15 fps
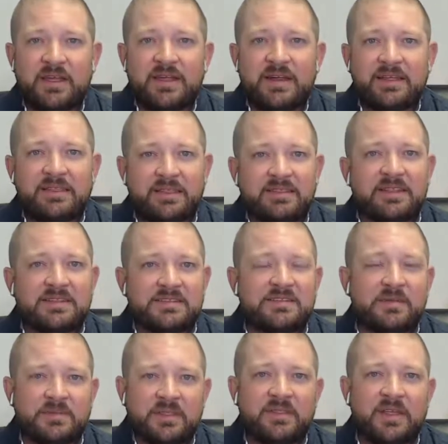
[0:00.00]
And I think that's
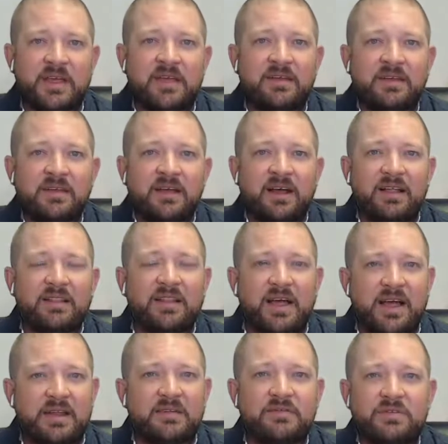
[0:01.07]
something that a
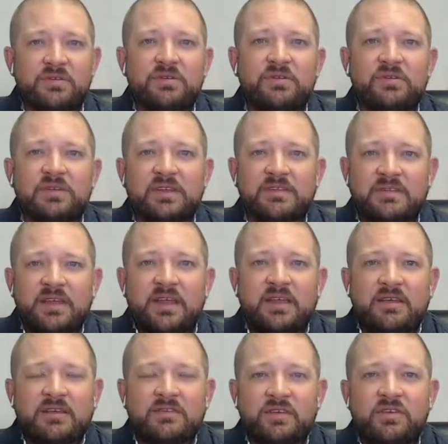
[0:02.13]
lot of you can
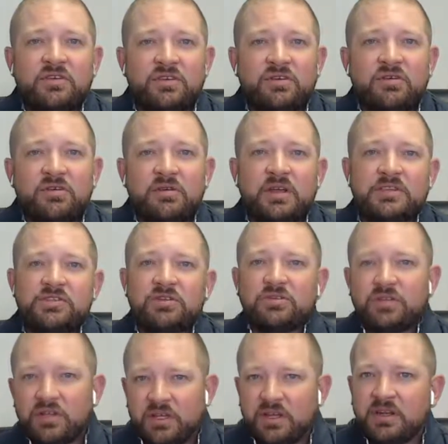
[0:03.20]
take as a cue as you're
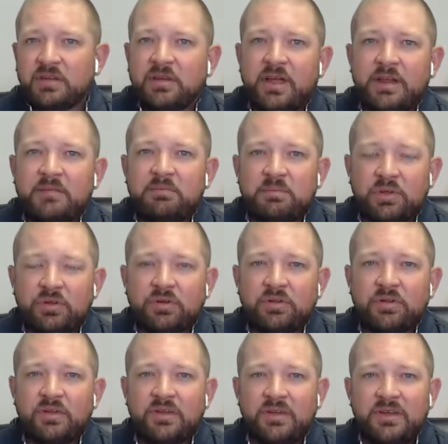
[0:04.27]
looking to kind of
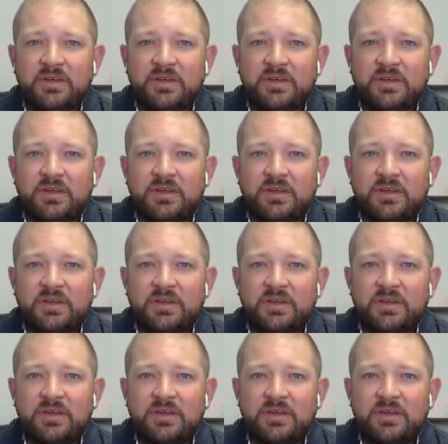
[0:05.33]
build